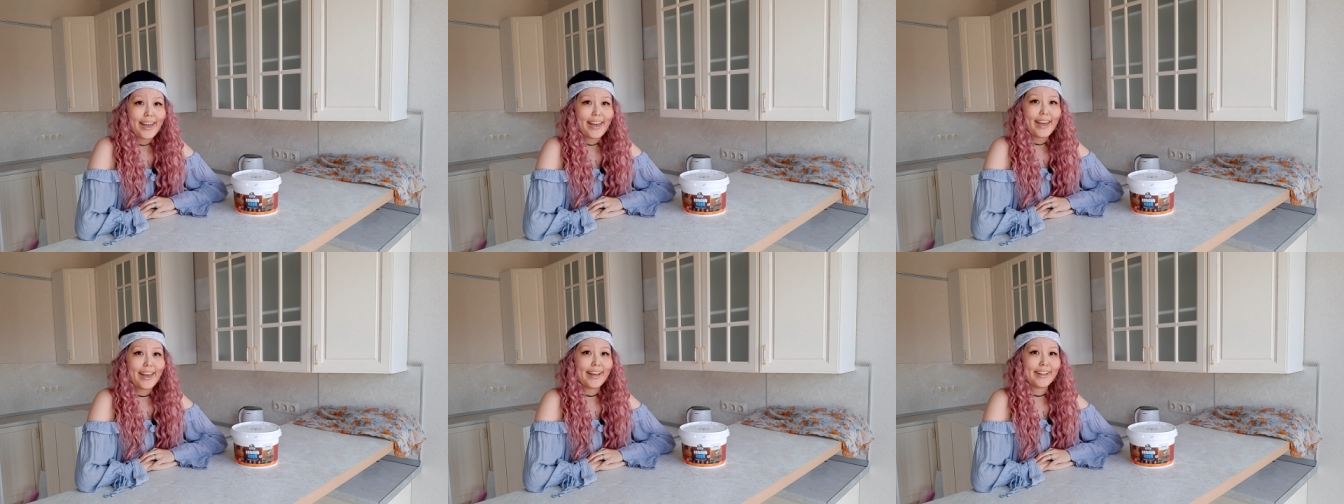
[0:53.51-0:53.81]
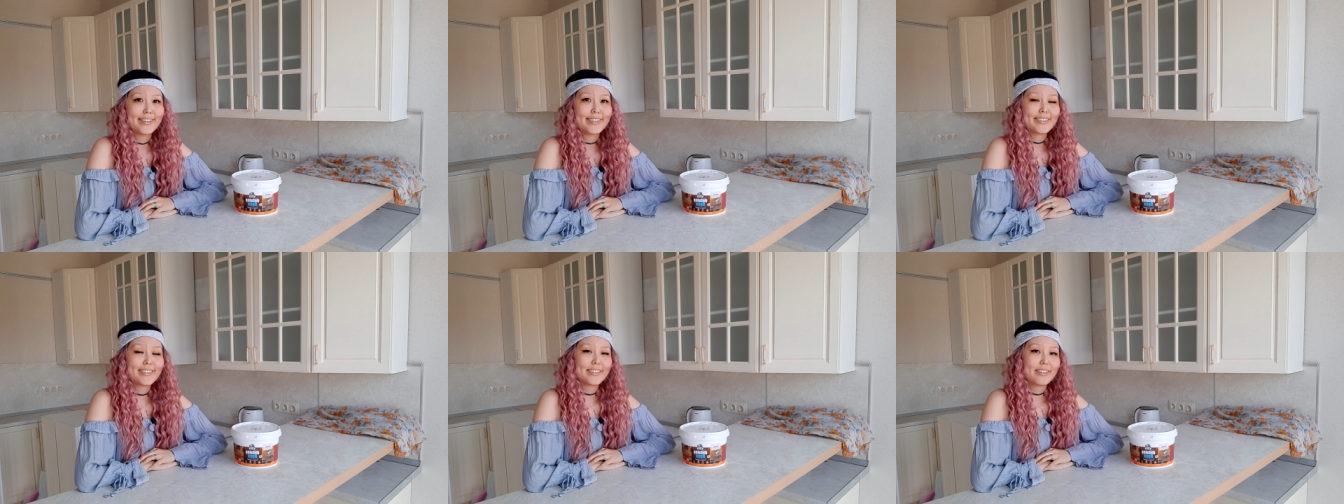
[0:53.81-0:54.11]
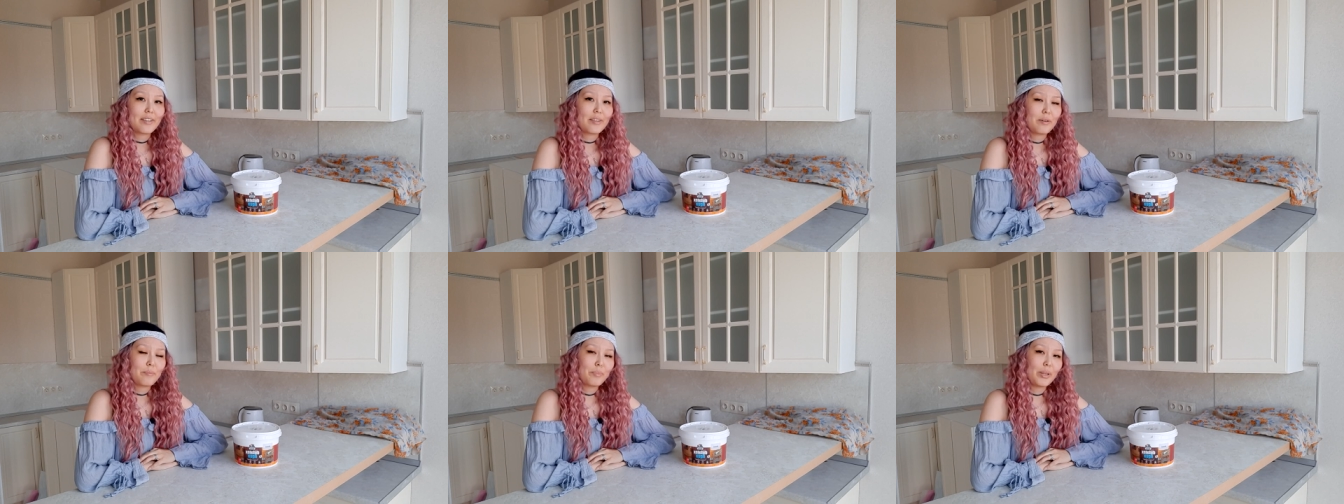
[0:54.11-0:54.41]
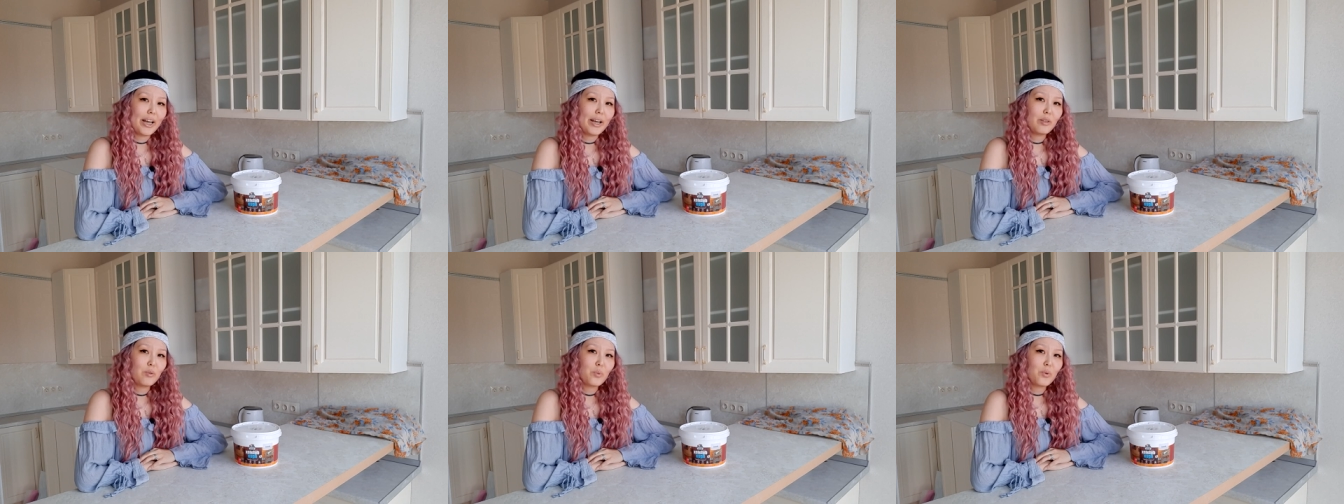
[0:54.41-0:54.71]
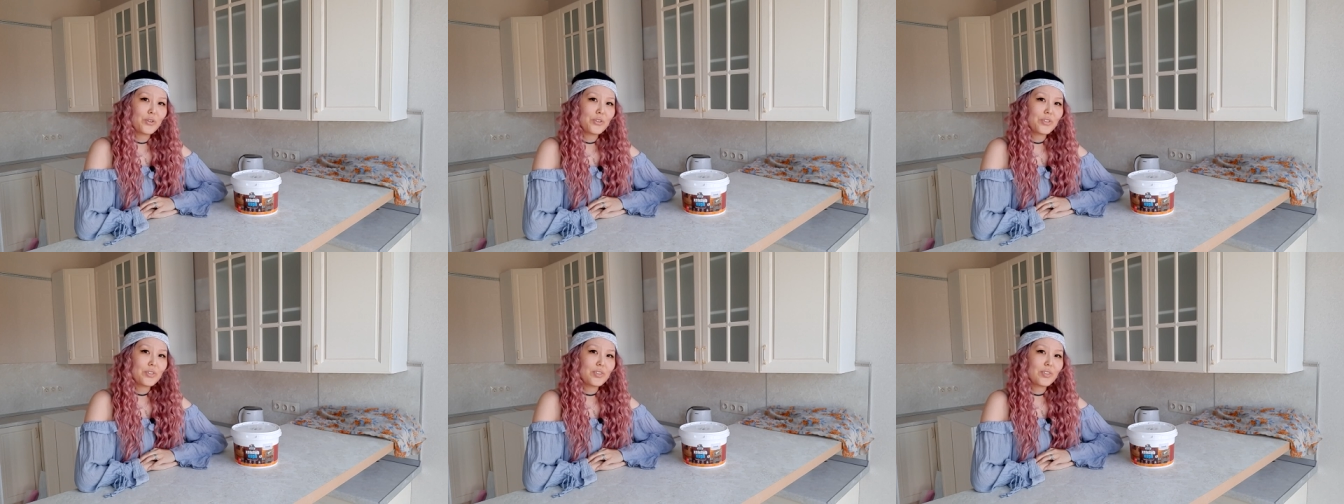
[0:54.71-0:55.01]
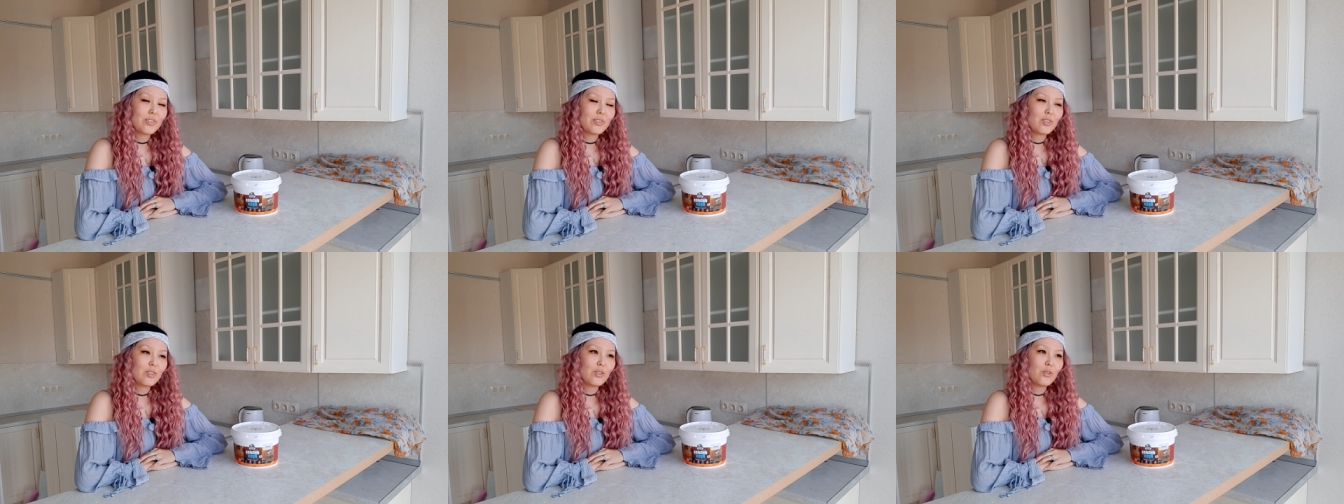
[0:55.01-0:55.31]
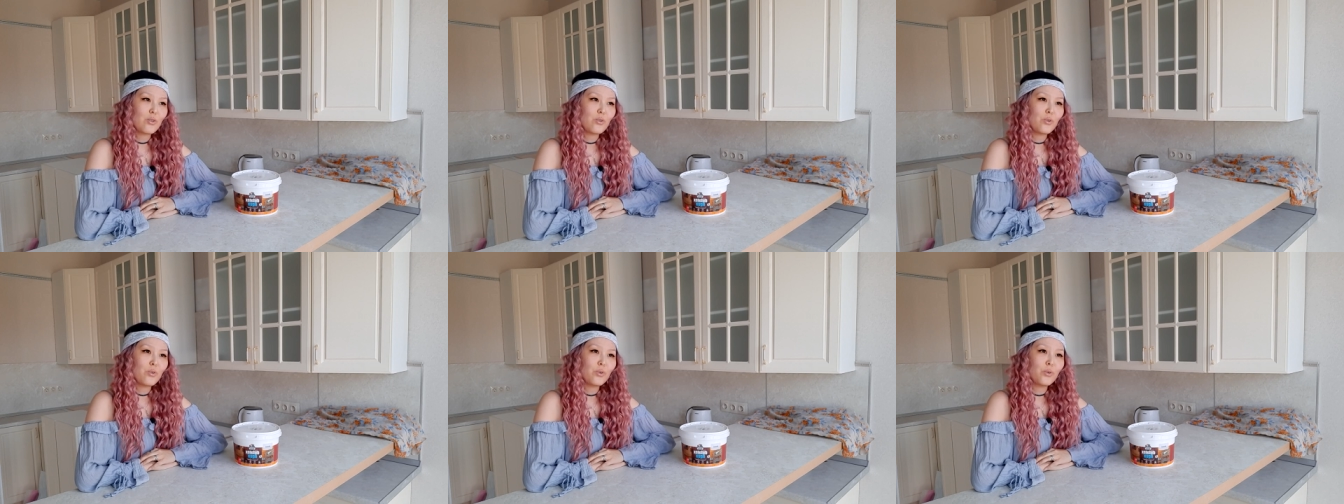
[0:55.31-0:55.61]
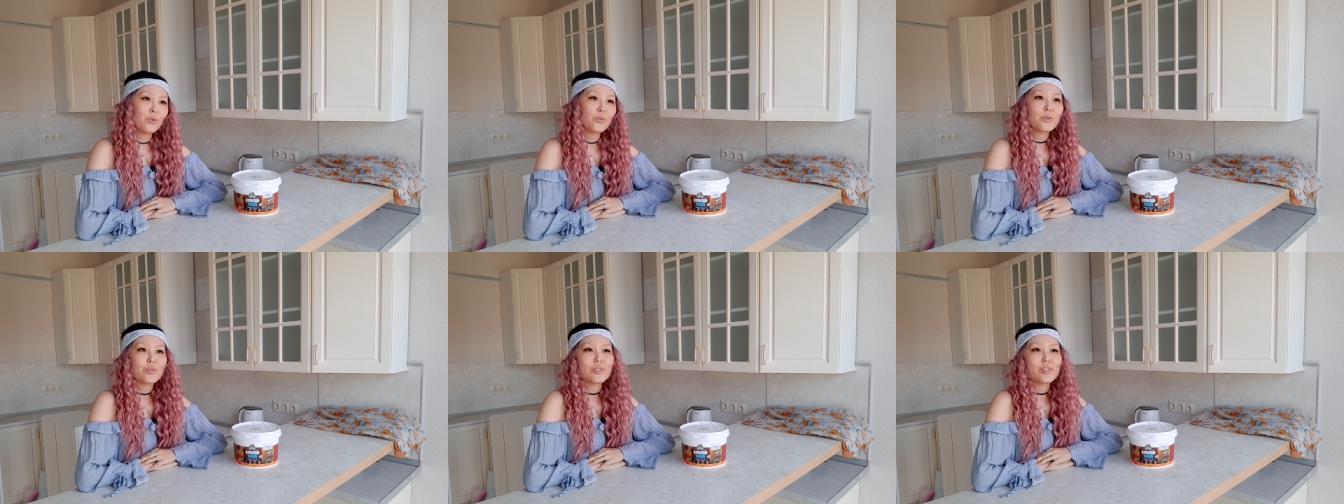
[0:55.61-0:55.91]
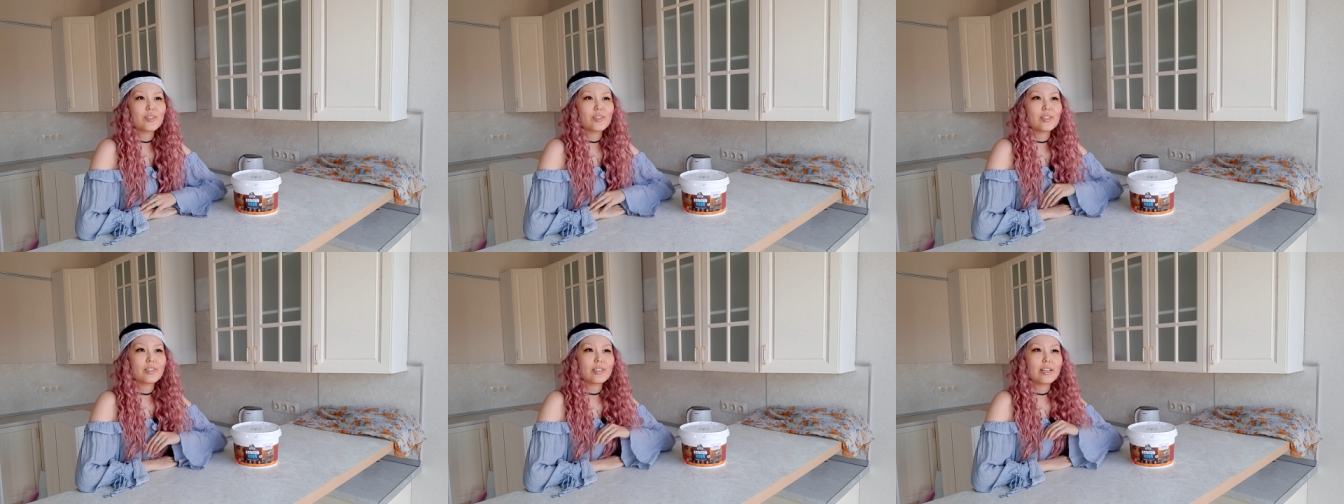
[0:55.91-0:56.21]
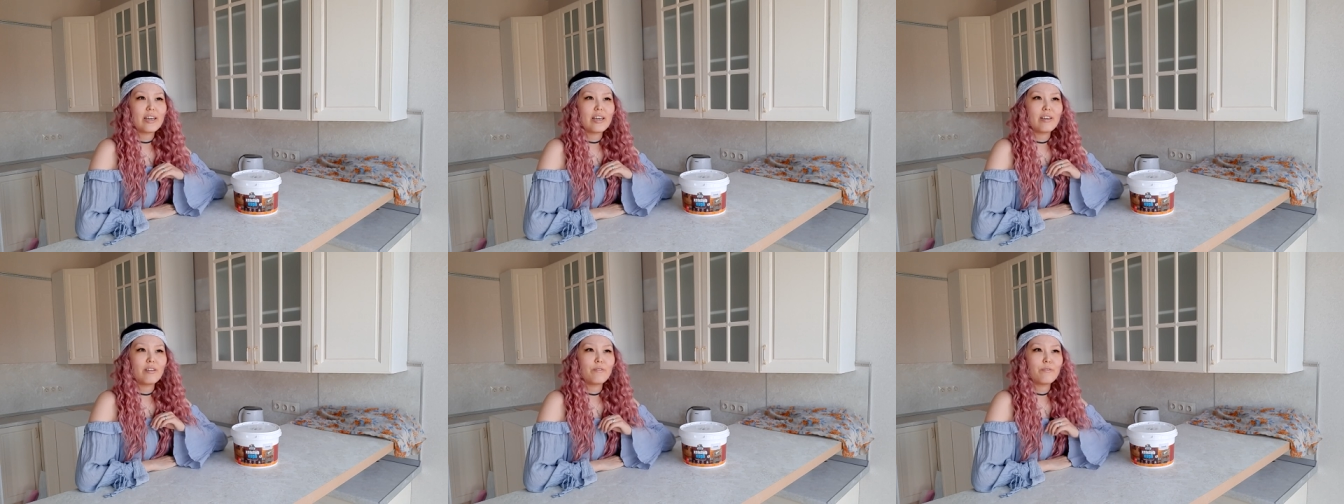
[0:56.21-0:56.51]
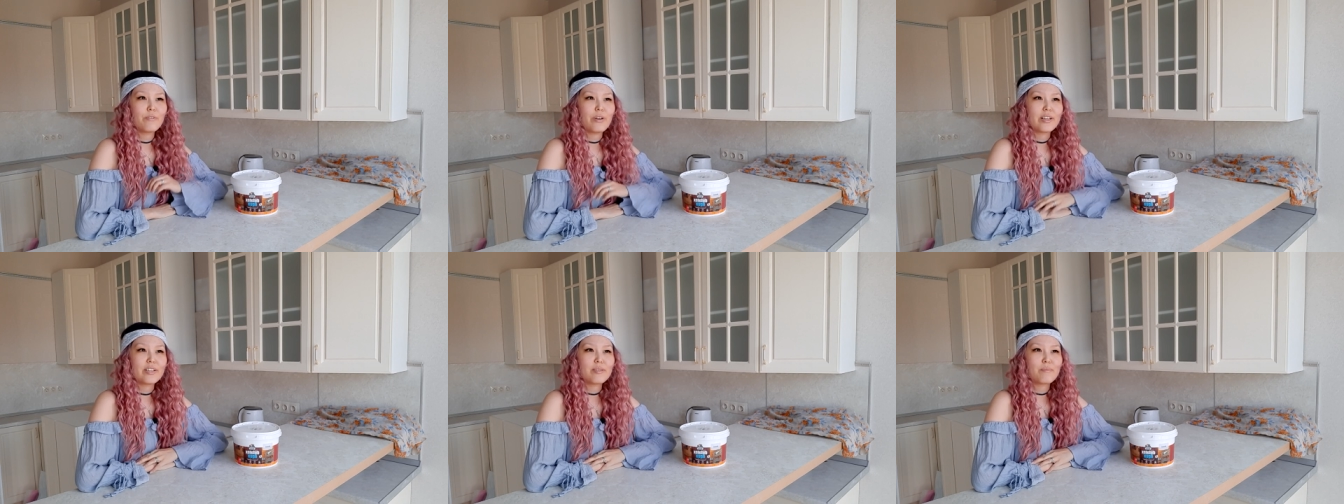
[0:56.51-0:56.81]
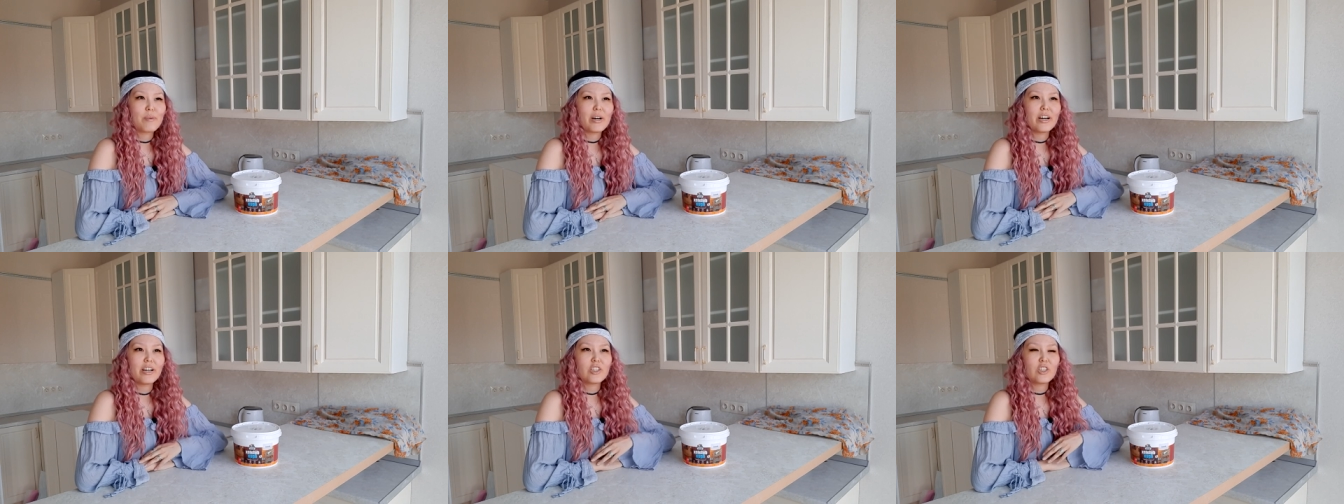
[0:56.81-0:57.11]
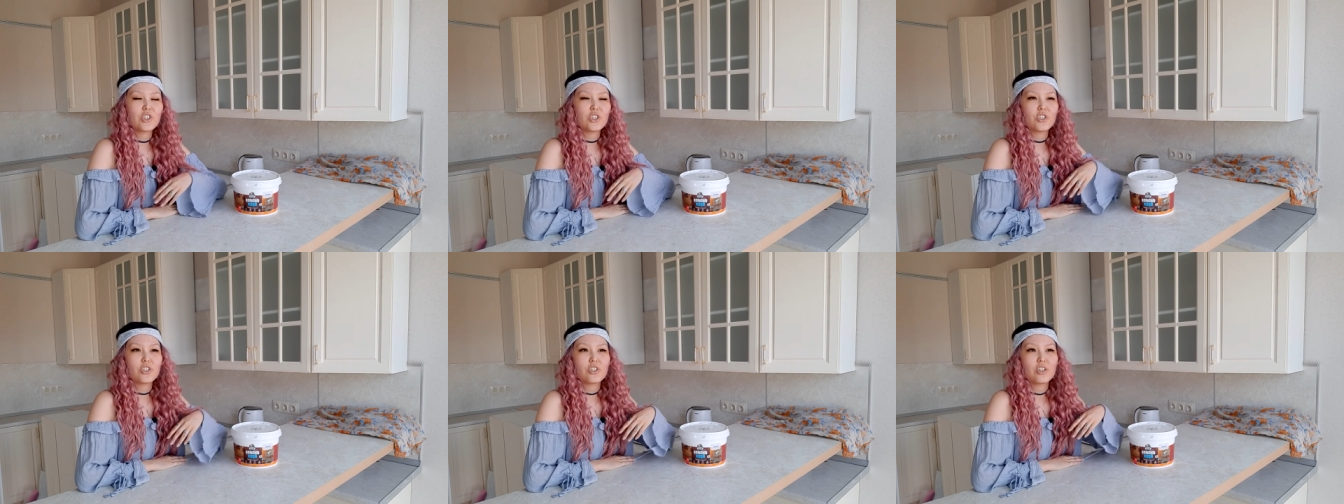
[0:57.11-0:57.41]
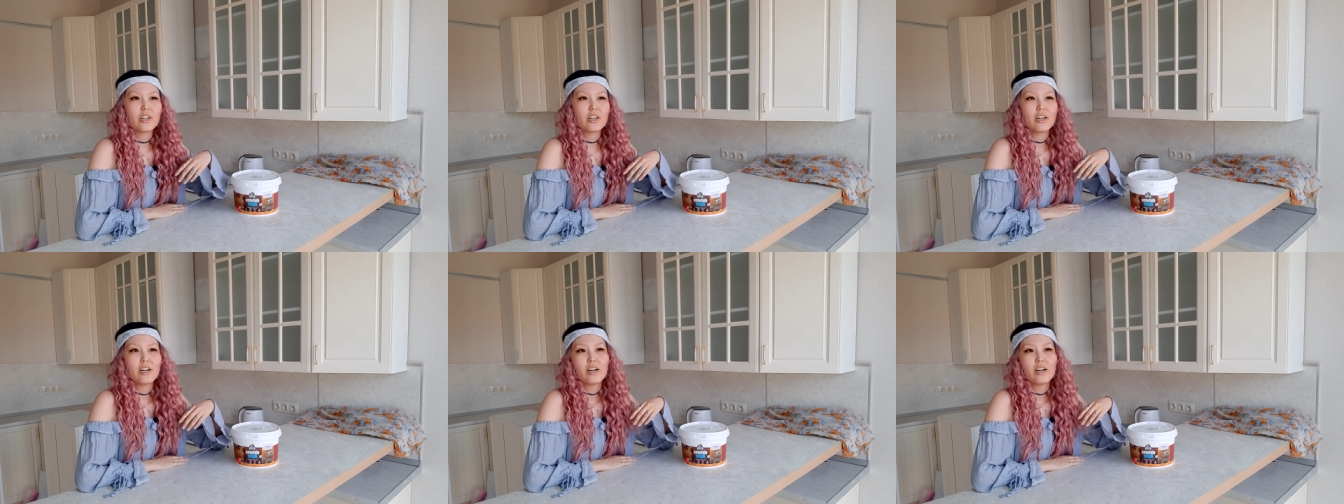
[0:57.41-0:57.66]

and the plan was to save as much